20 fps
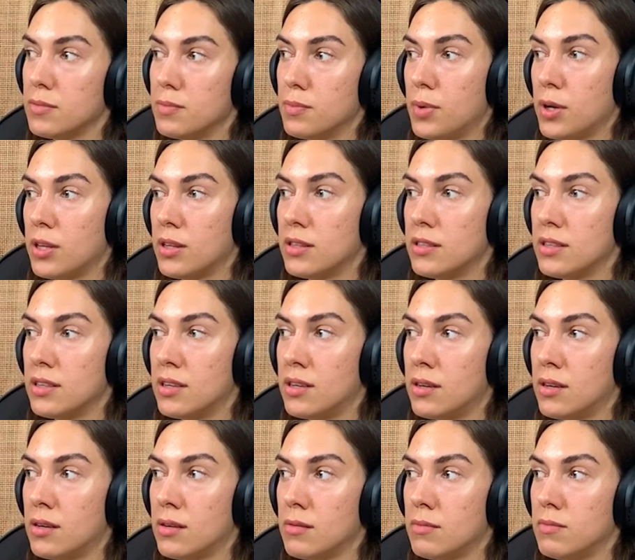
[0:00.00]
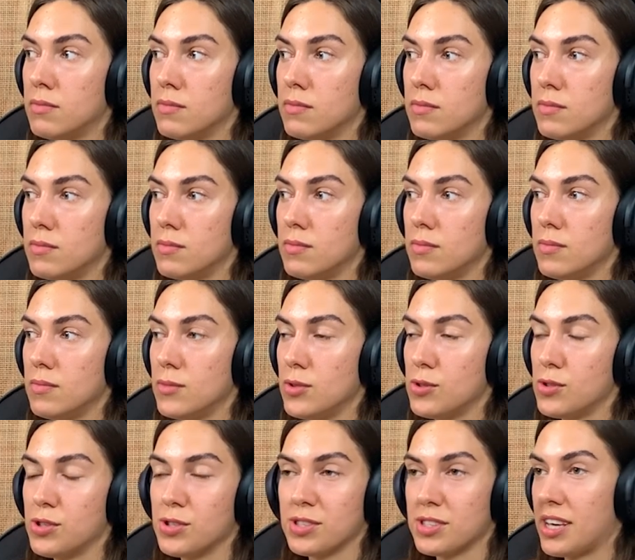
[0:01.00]
But uh,
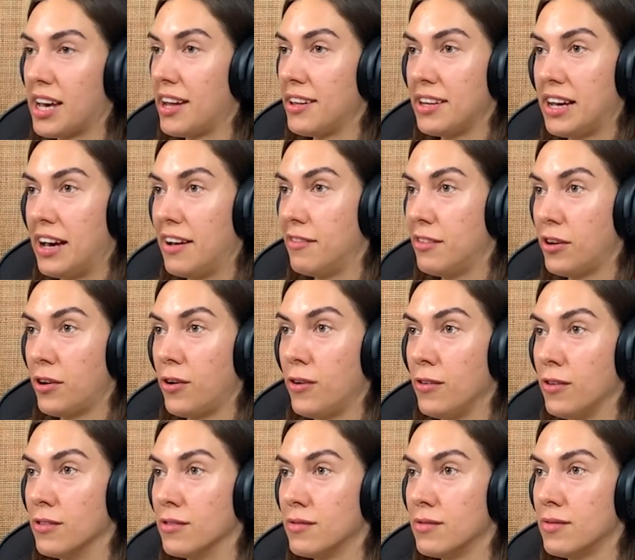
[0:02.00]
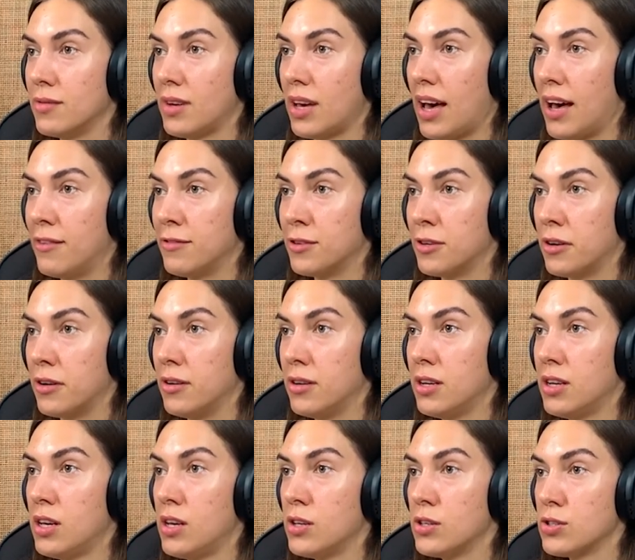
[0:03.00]
you just can't have it all ever.
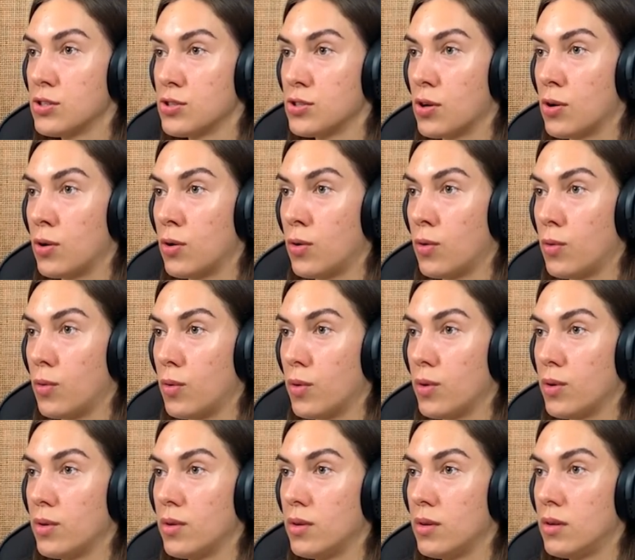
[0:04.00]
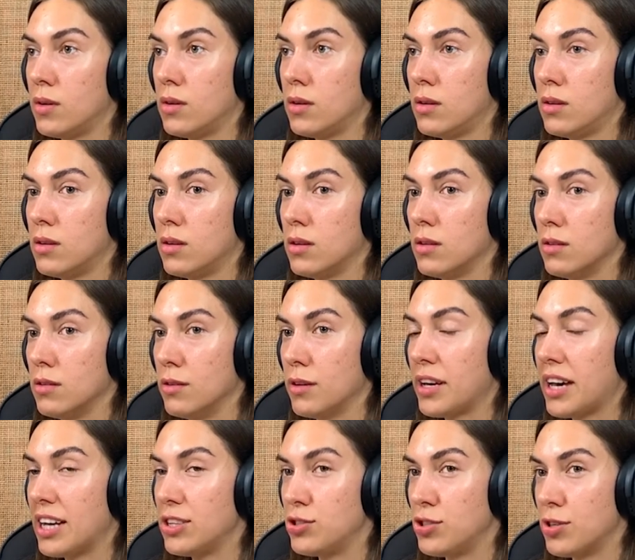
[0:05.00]
So
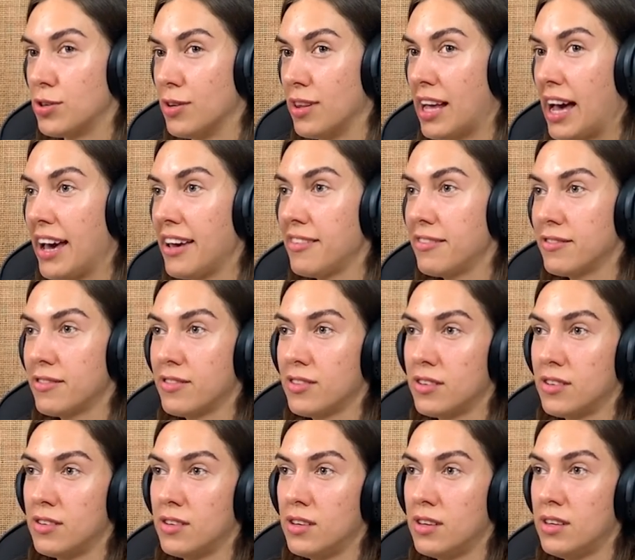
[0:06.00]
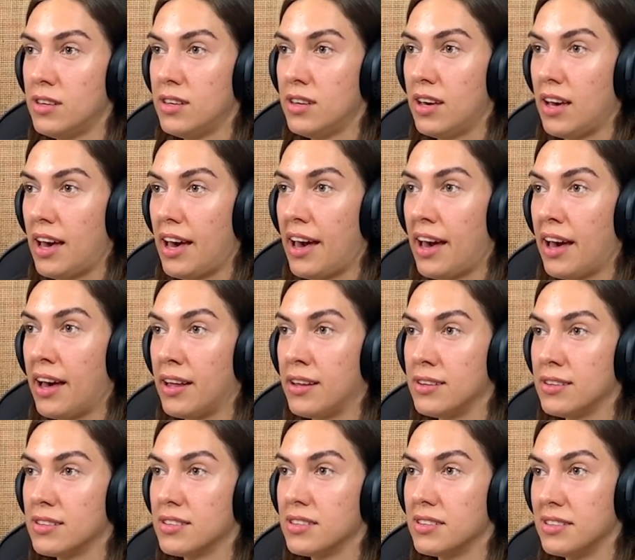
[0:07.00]
look at your life
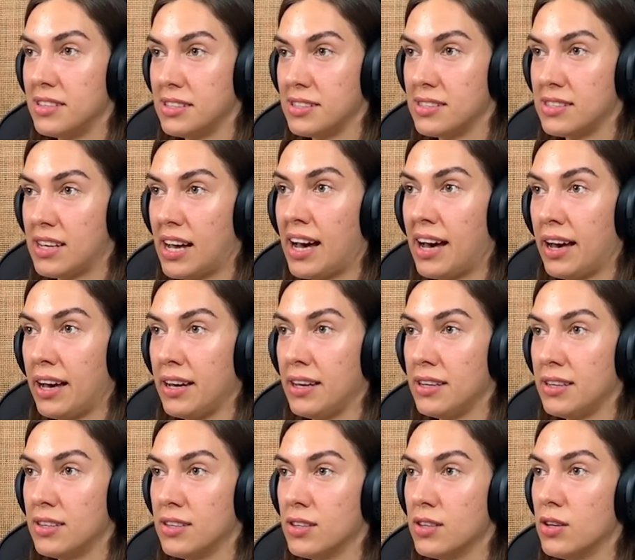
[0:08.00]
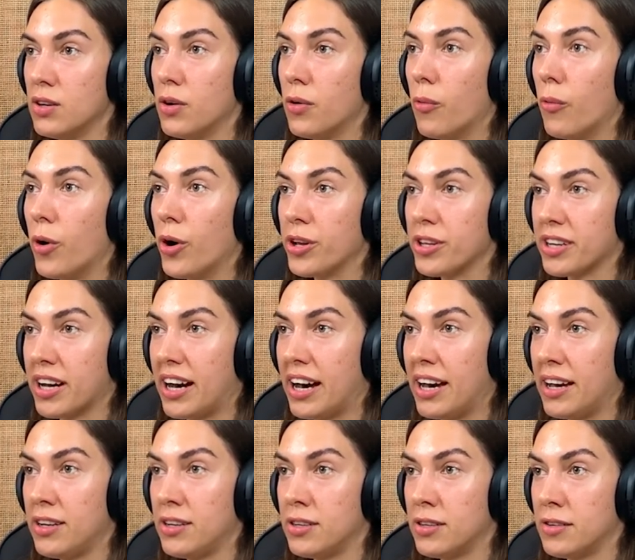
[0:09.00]
and decide what
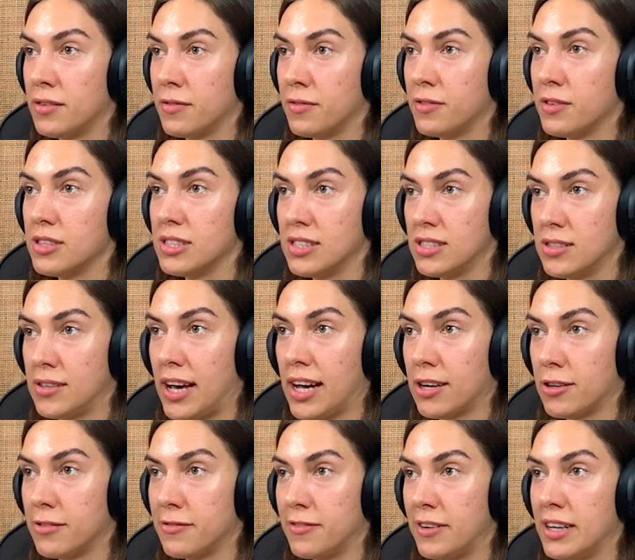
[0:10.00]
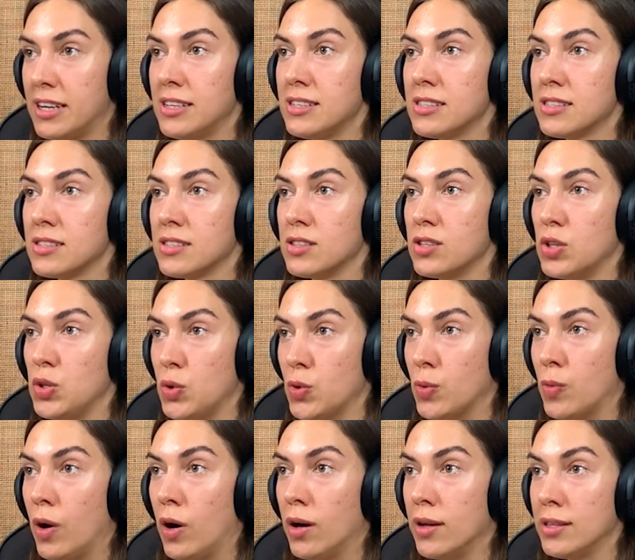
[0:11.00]
kind of sacrifice you
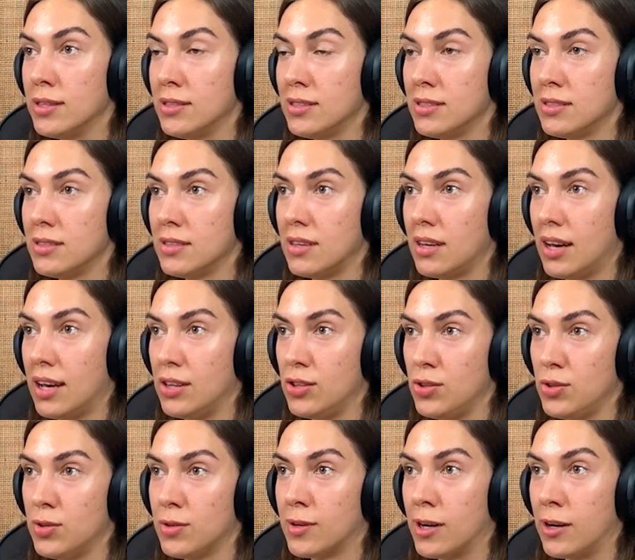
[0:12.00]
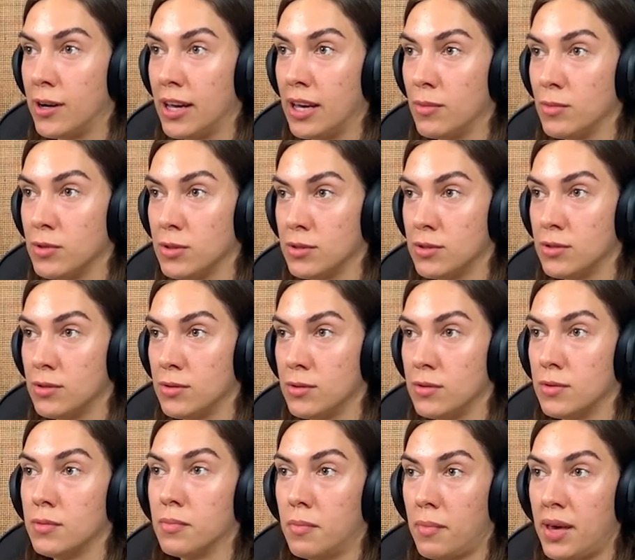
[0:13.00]
want and you are able
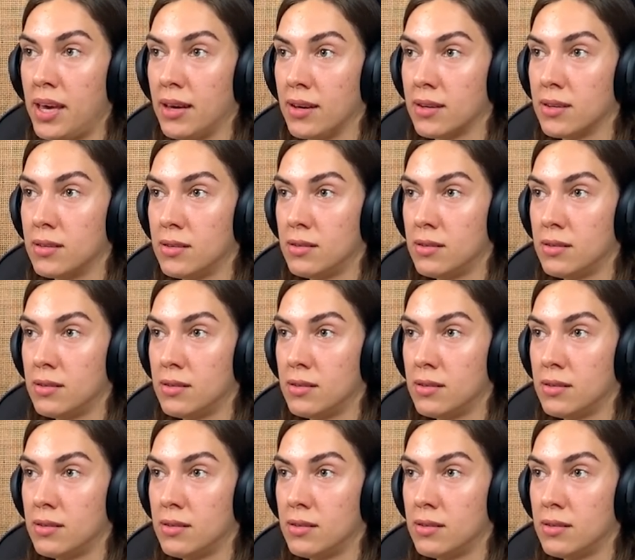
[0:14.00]
to make.